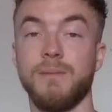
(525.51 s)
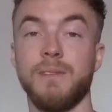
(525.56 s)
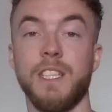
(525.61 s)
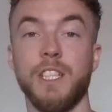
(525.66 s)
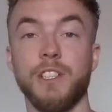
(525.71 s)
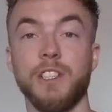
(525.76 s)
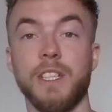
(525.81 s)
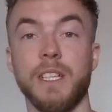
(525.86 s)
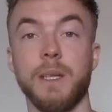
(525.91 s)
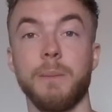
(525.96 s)

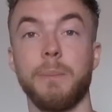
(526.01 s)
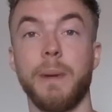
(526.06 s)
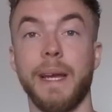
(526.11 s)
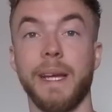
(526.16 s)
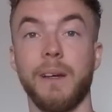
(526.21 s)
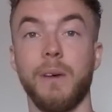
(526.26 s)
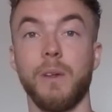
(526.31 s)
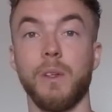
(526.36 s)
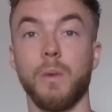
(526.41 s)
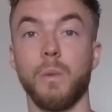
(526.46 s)
literally
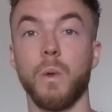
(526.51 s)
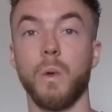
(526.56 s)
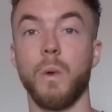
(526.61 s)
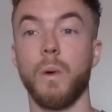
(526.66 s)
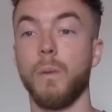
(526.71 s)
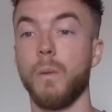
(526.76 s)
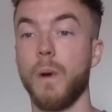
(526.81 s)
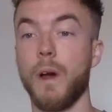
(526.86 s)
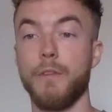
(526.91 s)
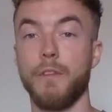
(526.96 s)
bang it on the
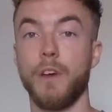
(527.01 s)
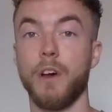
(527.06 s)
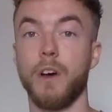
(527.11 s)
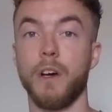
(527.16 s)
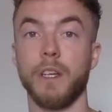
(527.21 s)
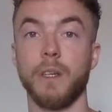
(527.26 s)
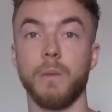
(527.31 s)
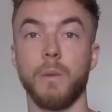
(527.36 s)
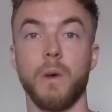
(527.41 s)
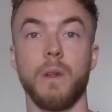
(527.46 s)
wall whatever
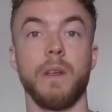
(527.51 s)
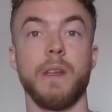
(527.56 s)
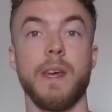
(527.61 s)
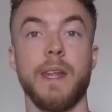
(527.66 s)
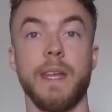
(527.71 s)
height you want,